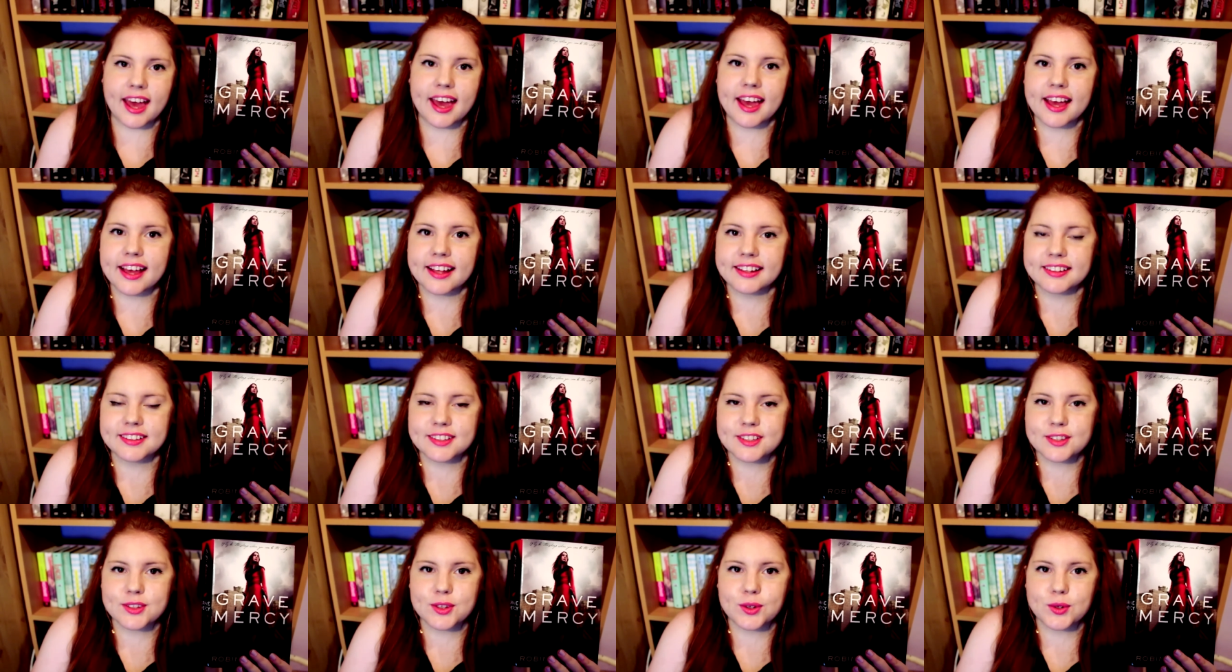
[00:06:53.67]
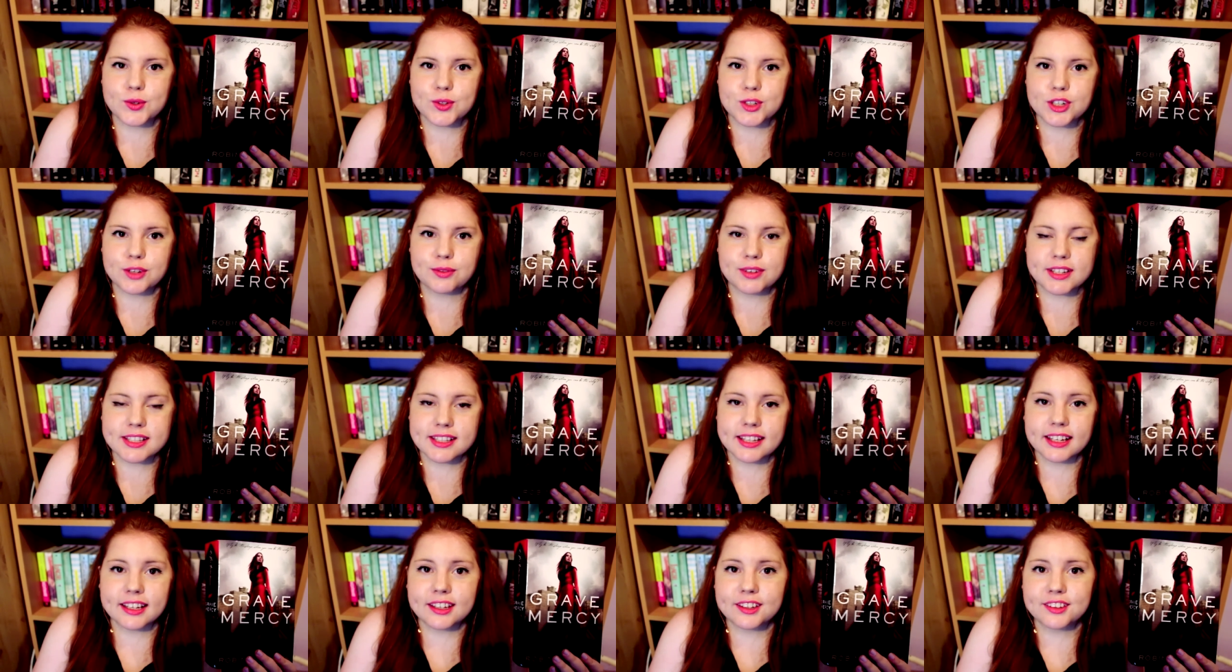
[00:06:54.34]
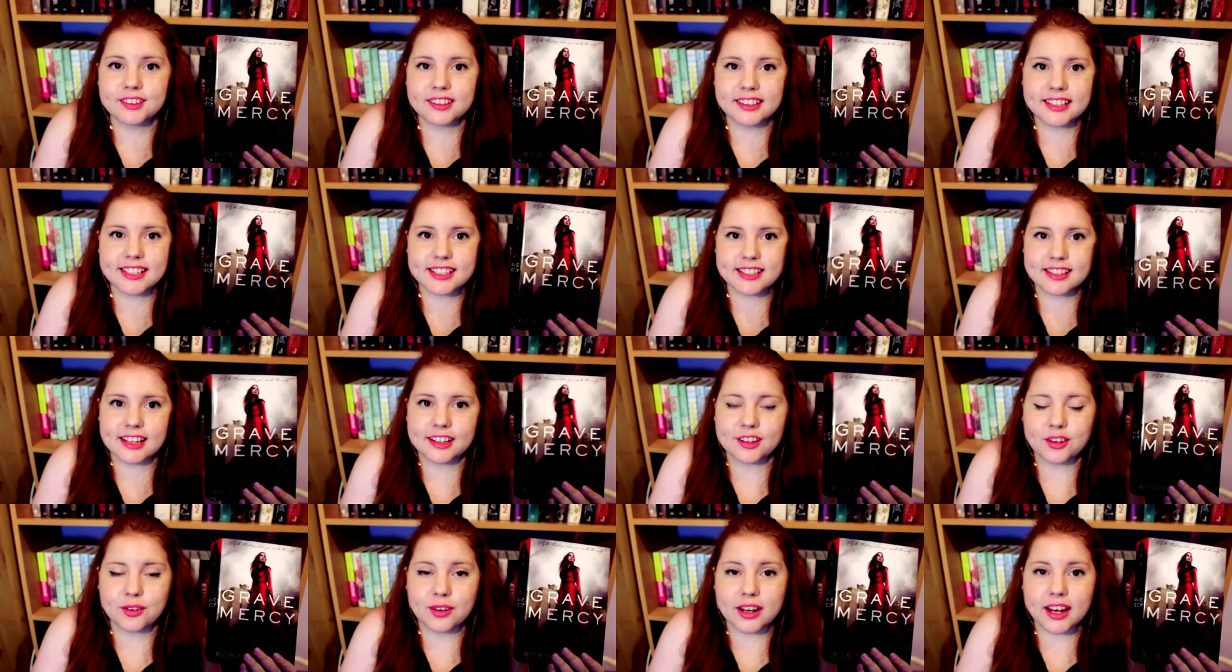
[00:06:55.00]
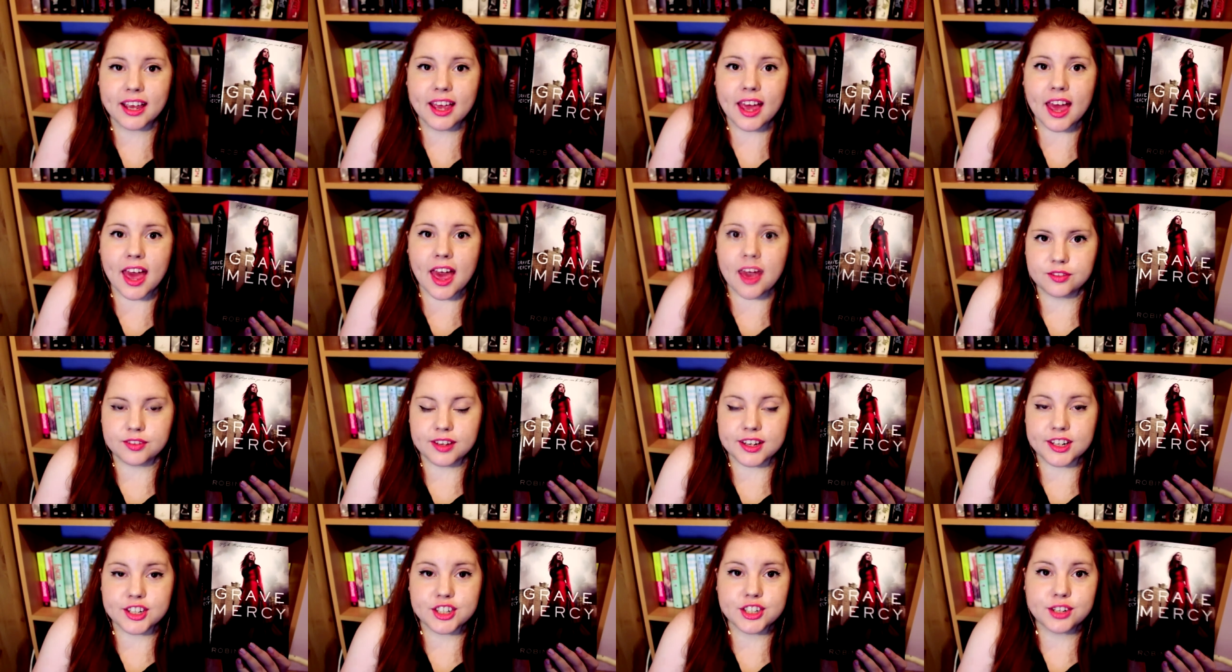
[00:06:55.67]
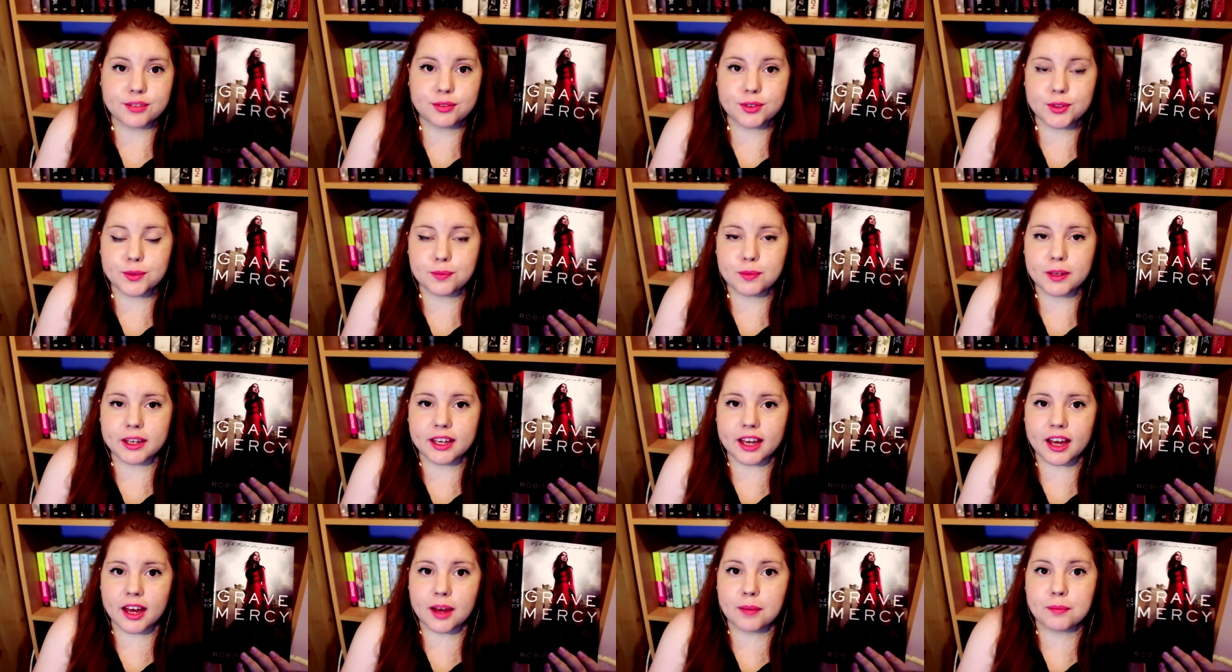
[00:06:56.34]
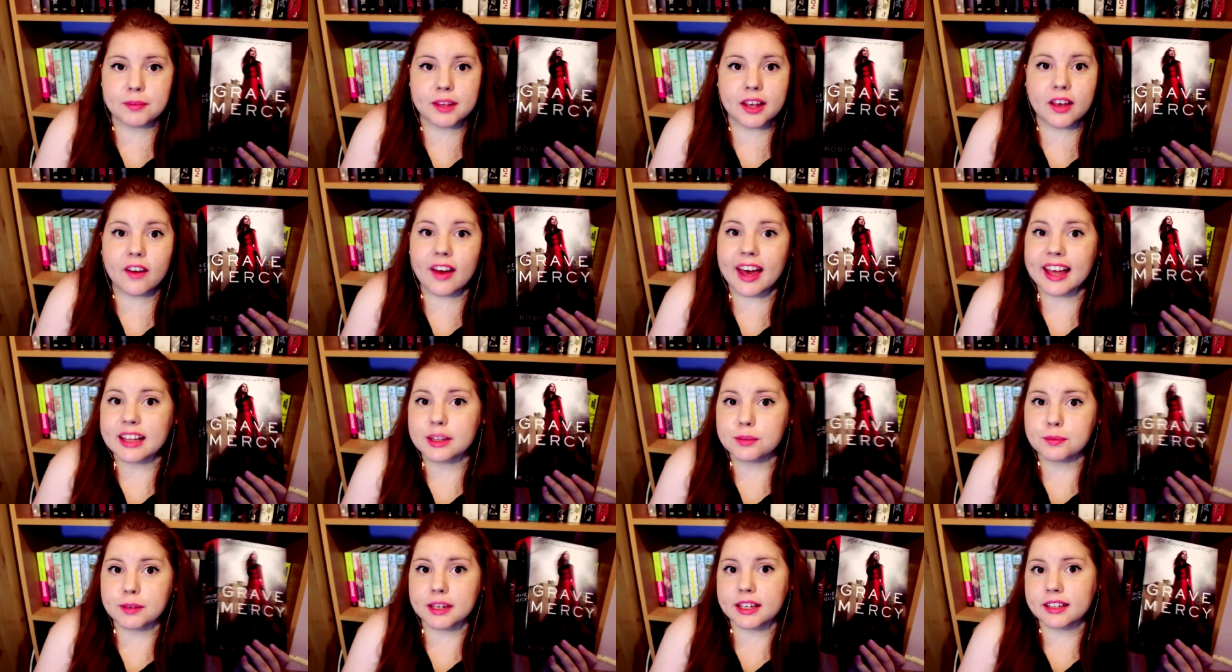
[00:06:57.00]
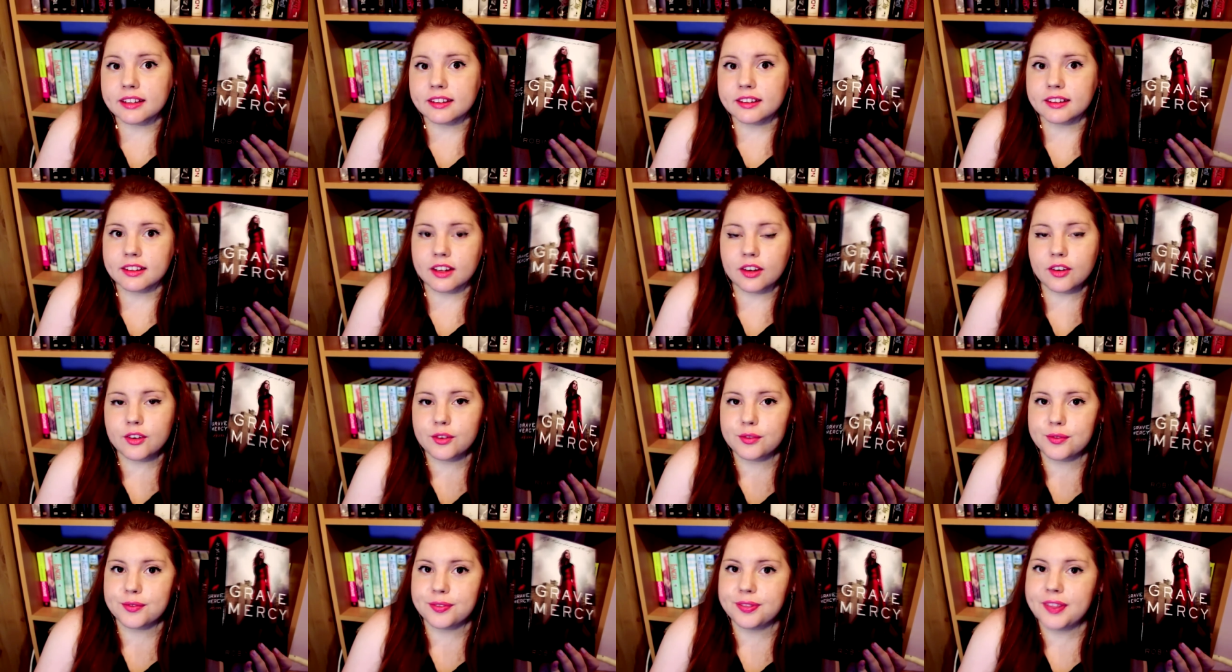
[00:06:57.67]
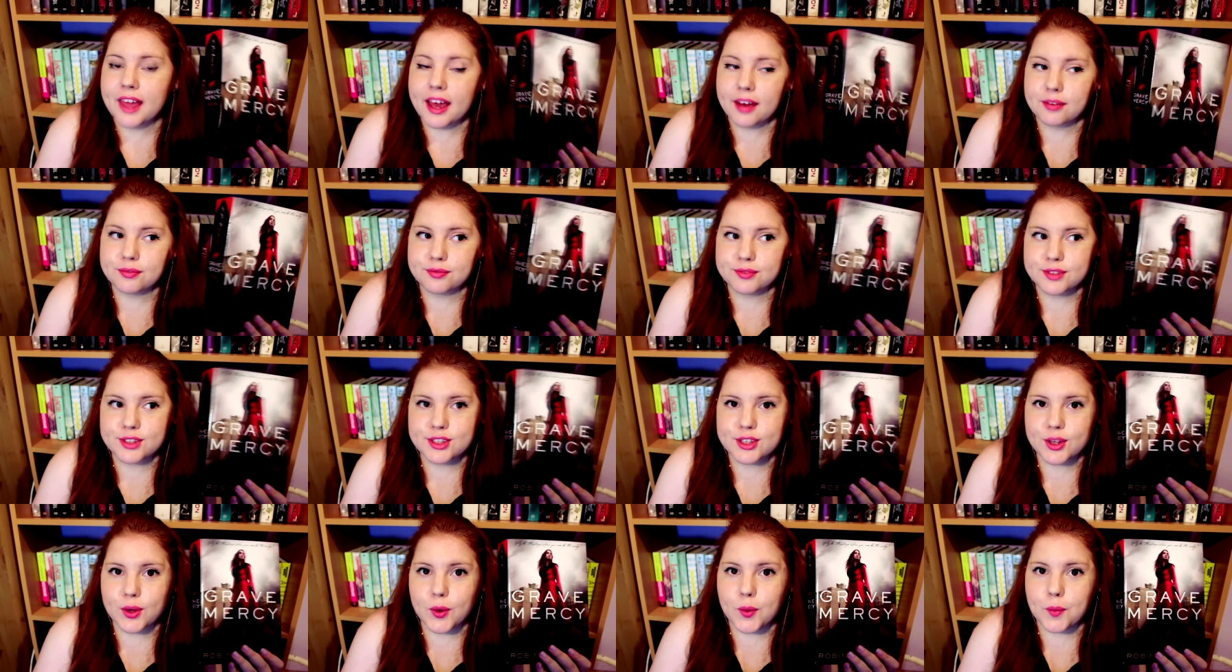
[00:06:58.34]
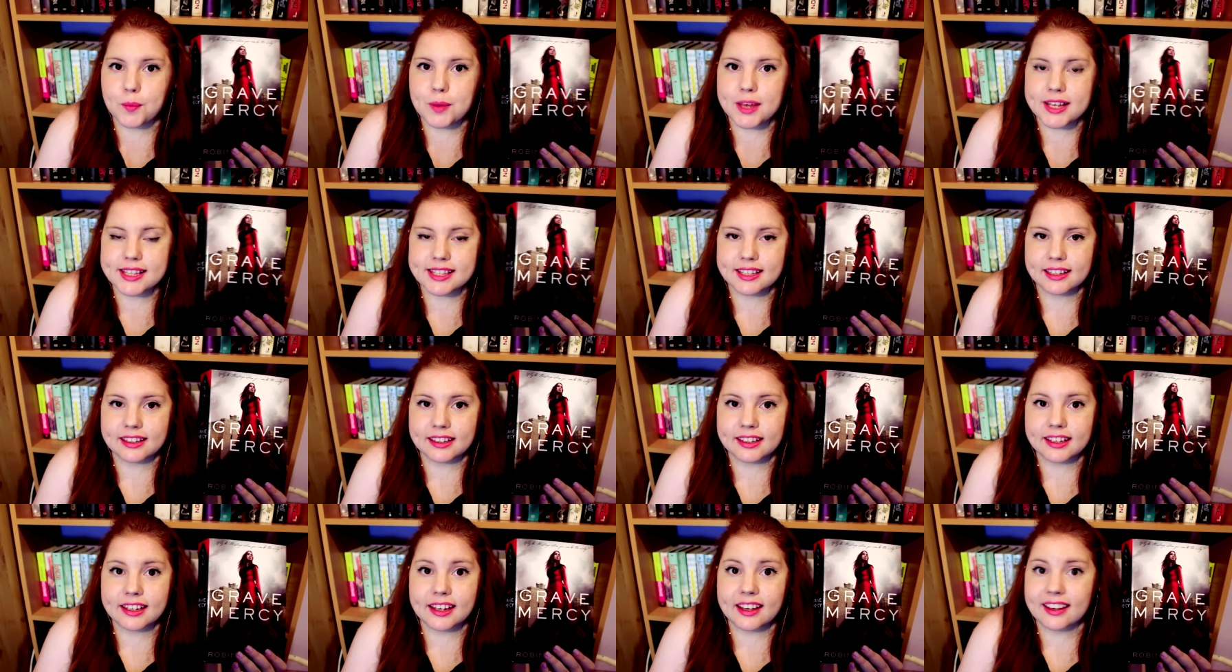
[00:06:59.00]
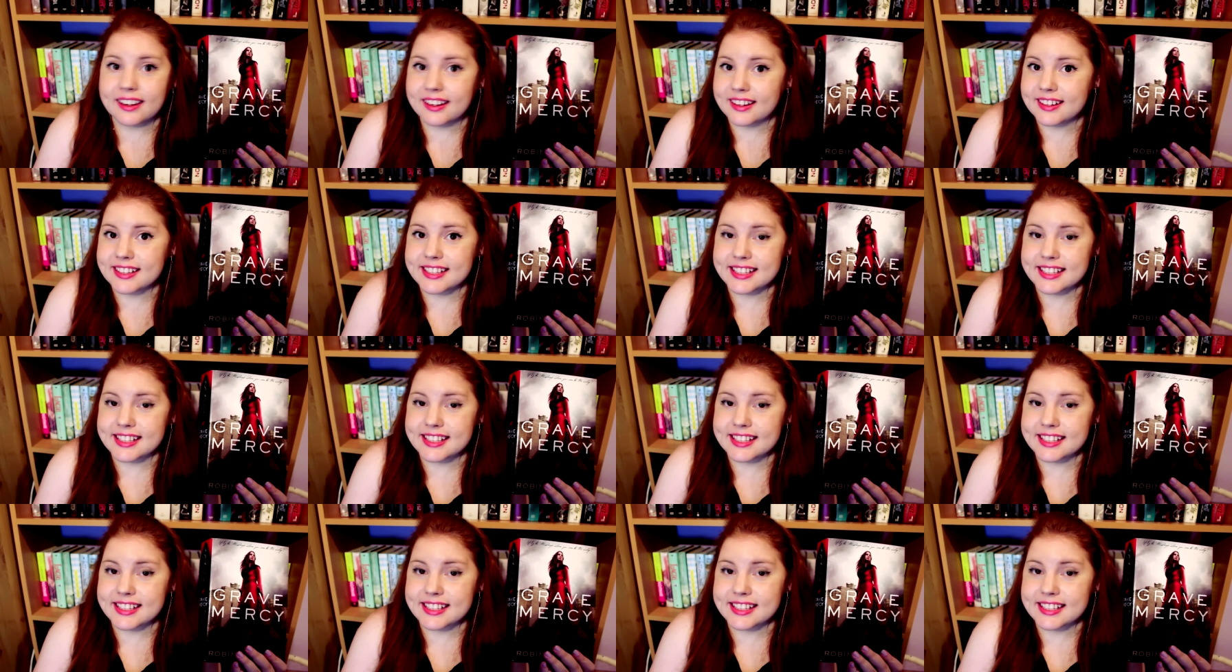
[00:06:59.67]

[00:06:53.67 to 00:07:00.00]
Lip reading: and so she was taken to this nunnery where she would become a handmaiden of death, so basically an